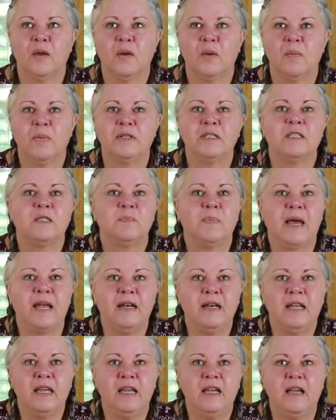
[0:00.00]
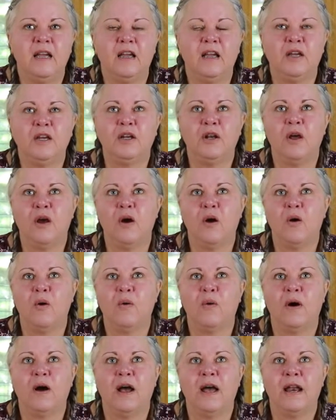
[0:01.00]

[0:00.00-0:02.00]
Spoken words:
But spending, you know,